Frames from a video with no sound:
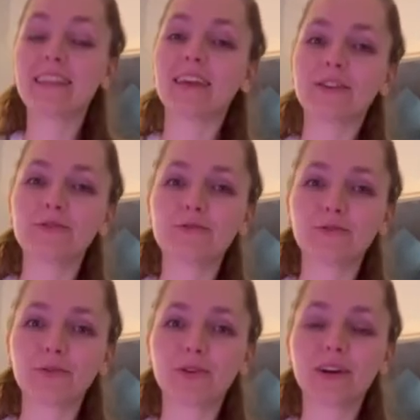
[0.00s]
Thank you
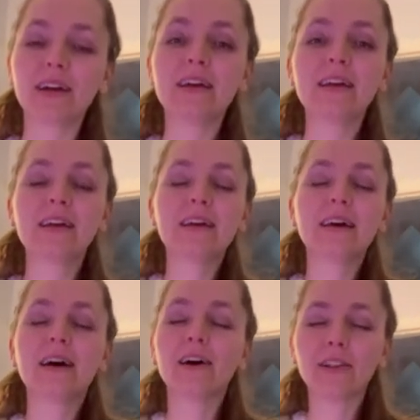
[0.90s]
for
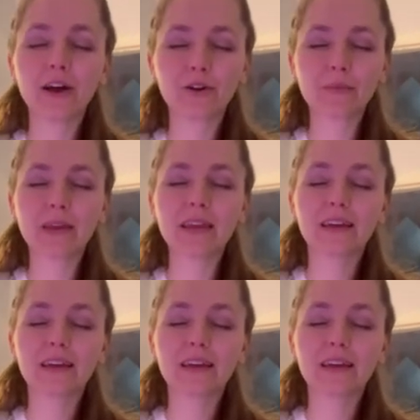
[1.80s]
allowing me